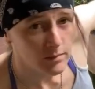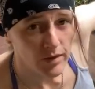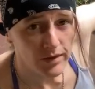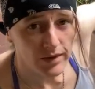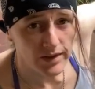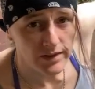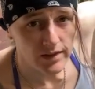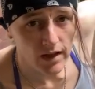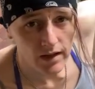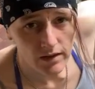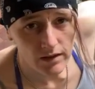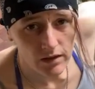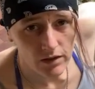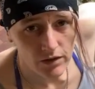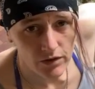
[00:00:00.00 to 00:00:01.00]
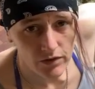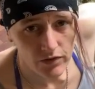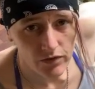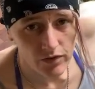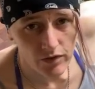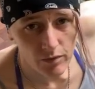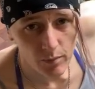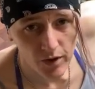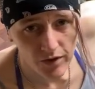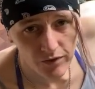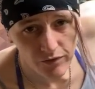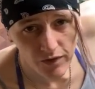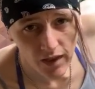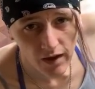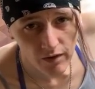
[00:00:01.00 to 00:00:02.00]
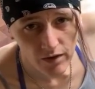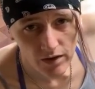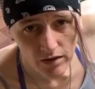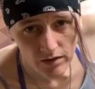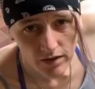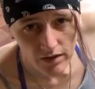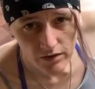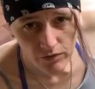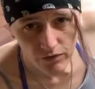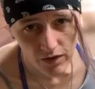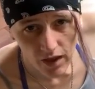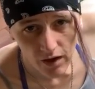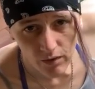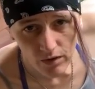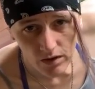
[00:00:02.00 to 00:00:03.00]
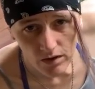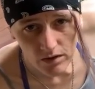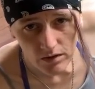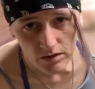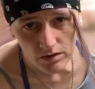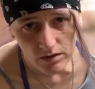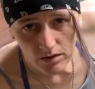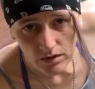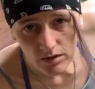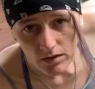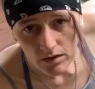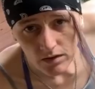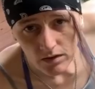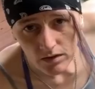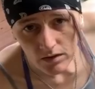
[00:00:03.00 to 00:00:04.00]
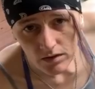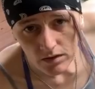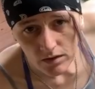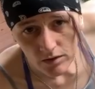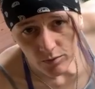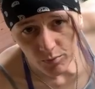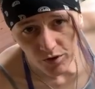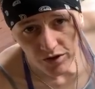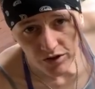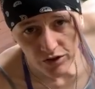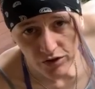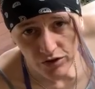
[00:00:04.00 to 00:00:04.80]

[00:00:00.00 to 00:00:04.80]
My red tiger lotus that's about to flower? That's a flower. It's pretty